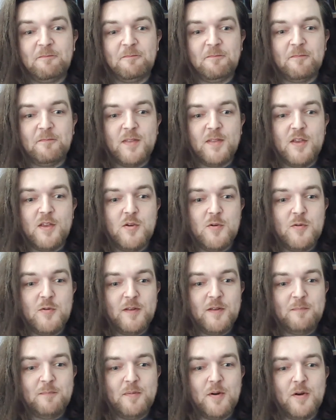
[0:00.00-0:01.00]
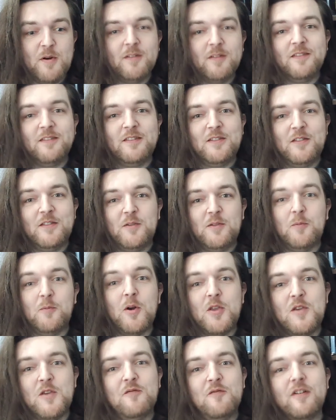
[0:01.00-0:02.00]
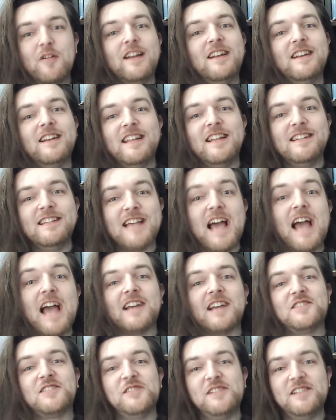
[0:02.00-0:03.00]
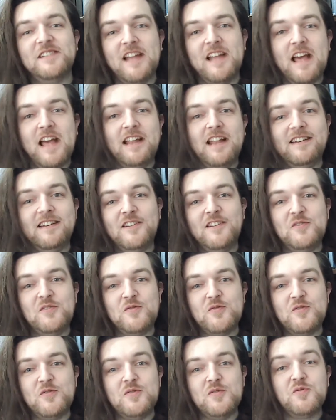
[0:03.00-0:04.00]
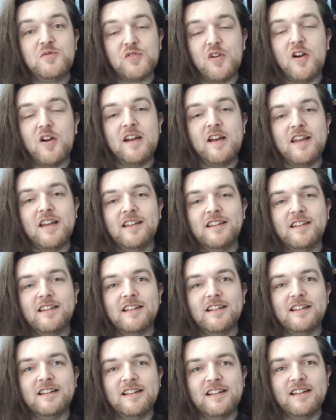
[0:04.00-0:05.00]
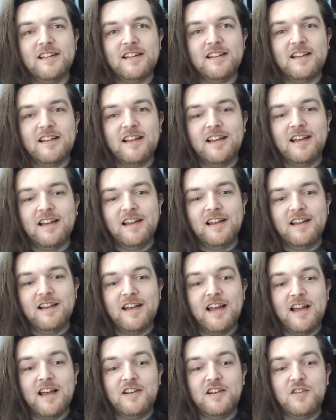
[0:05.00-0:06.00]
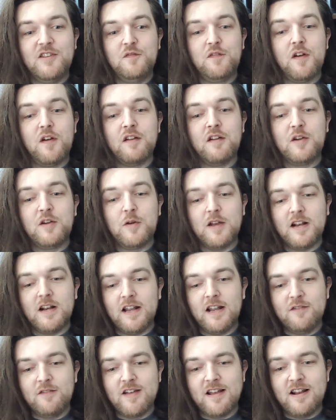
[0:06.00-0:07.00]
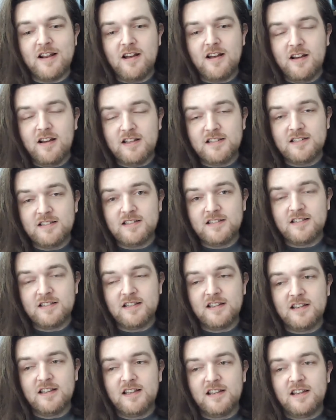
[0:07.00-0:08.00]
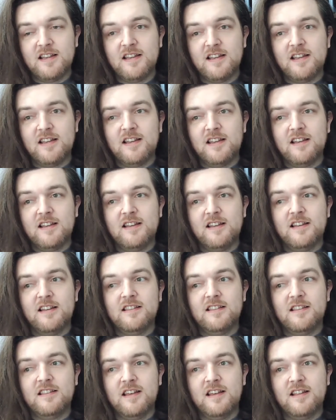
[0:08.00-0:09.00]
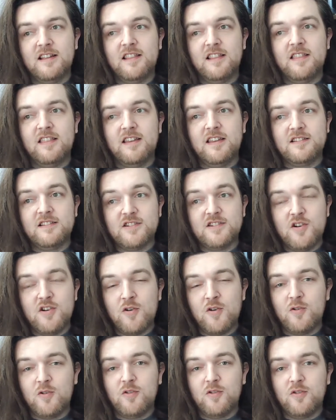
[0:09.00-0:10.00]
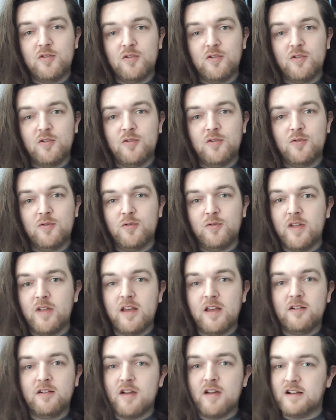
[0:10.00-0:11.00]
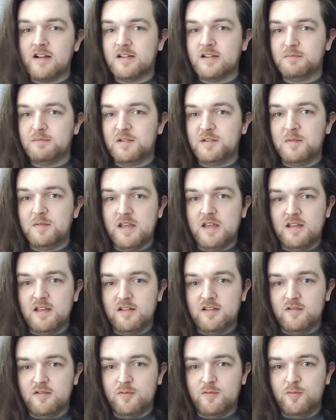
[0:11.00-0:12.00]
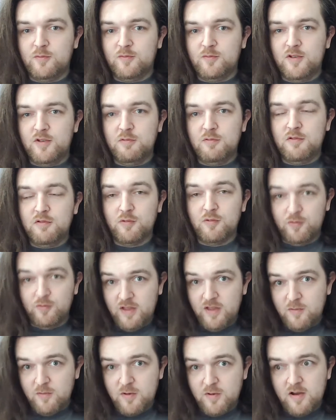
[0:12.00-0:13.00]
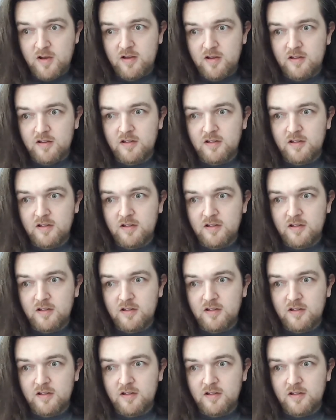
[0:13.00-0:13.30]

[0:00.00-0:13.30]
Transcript: you put what you've written into action and you try it. And you very quickly realise that things are not all they're cracked up to be, all you thought they were.